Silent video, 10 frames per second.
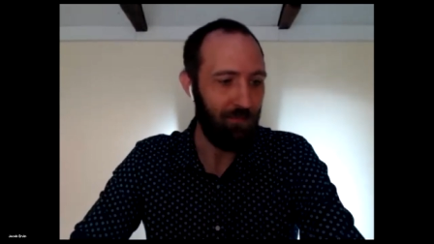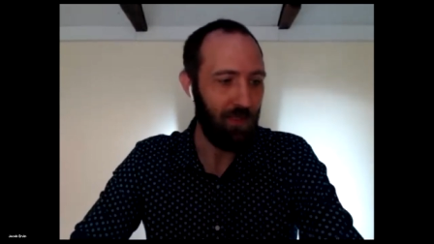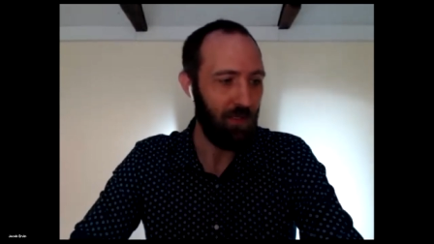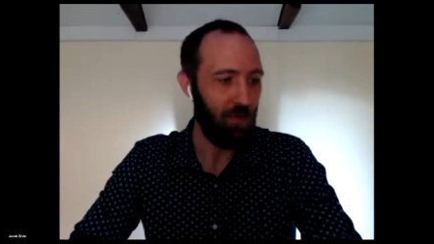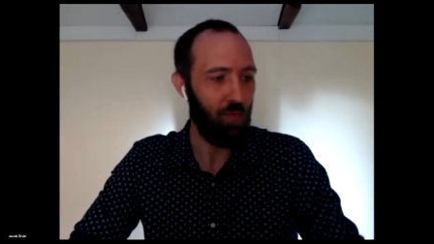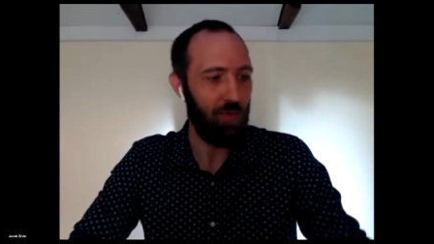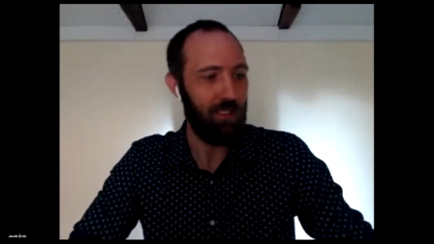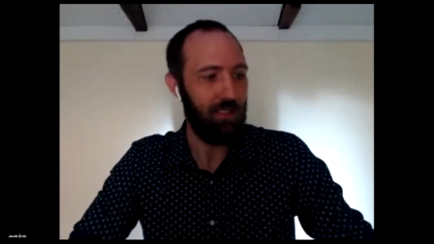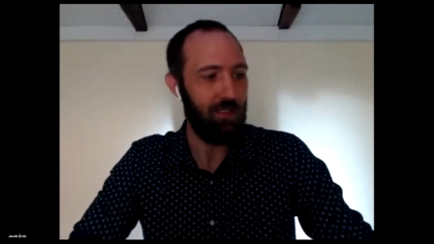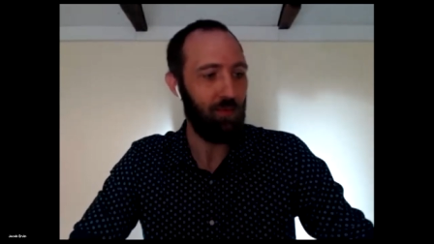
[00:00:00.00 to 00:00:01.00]
You know,
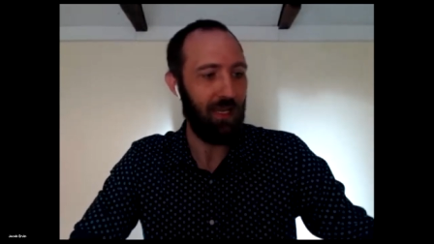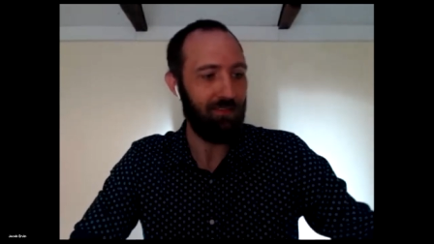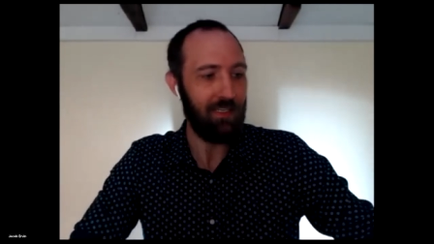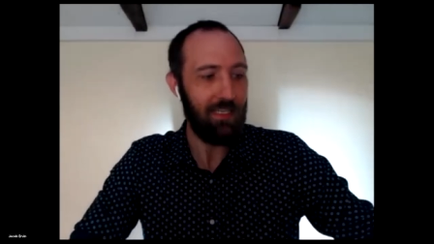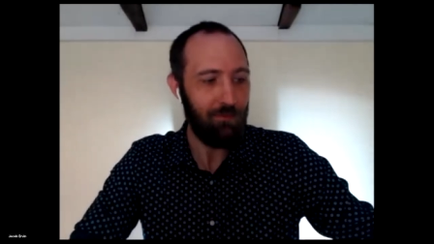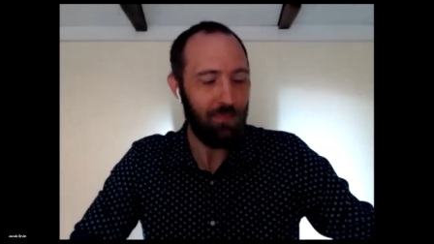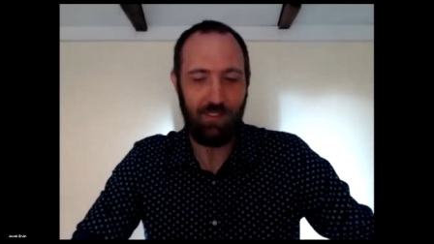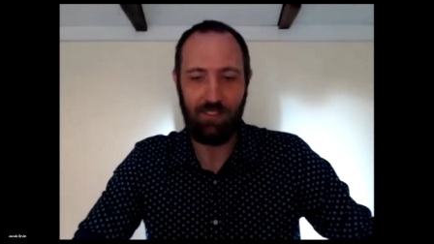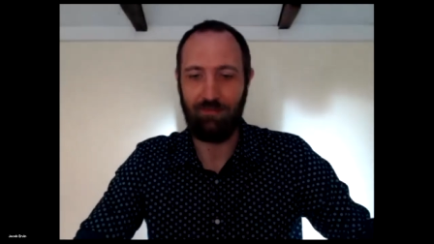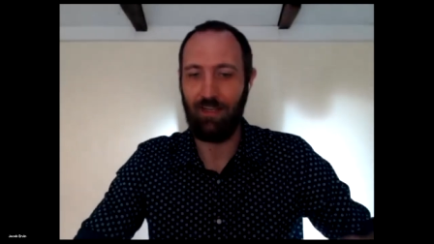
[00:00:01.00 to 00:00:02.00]
we have an
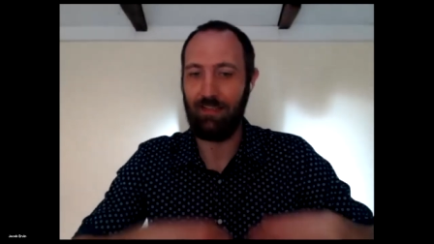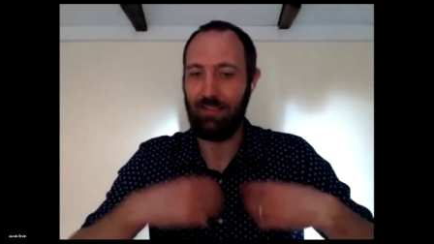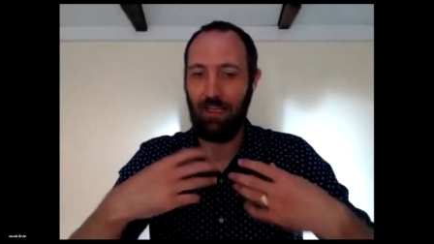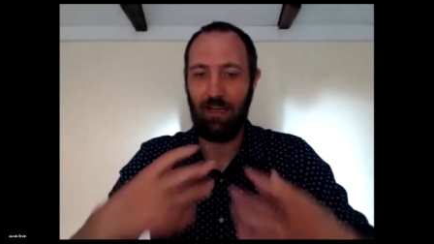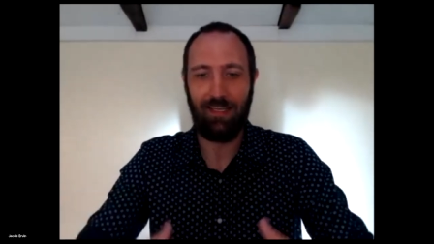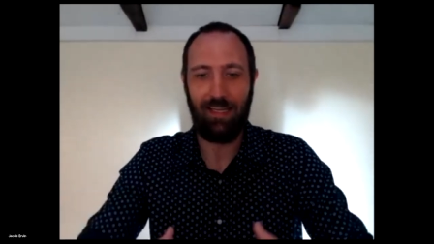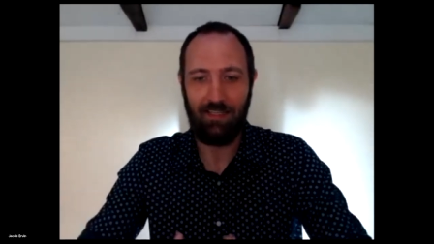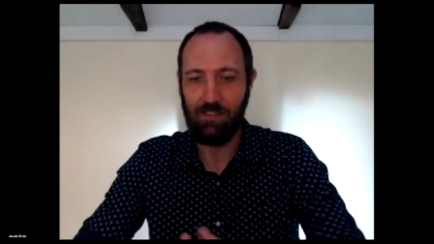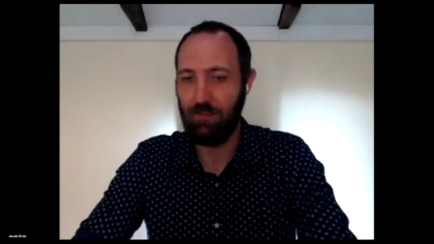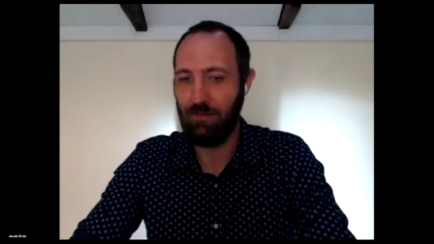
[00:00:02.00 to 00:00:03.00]
in-person event that got
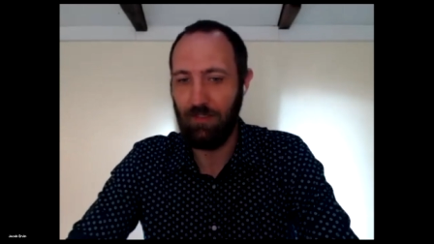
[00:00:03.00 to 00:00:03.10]
canceled